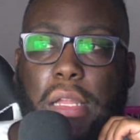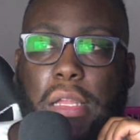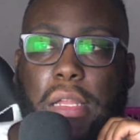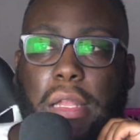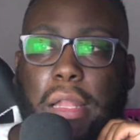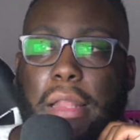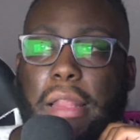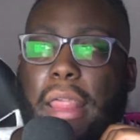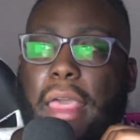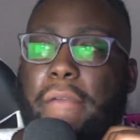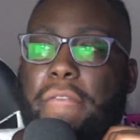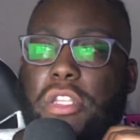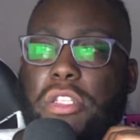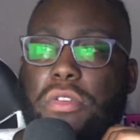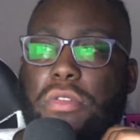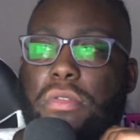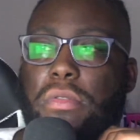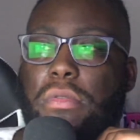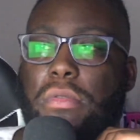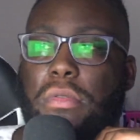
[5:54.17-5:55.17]

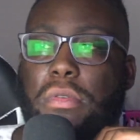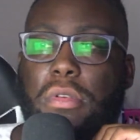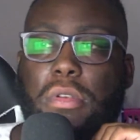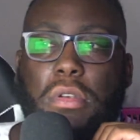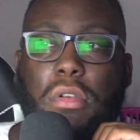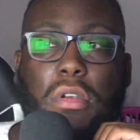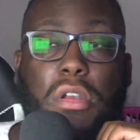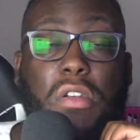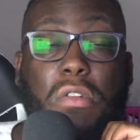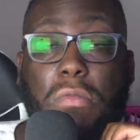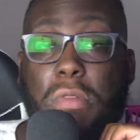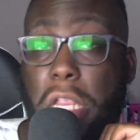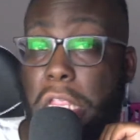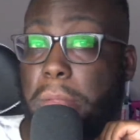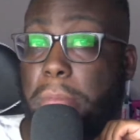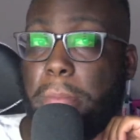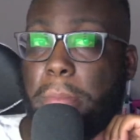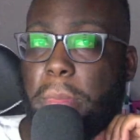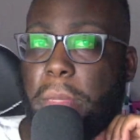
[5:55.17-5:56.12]
Lavender, Cream,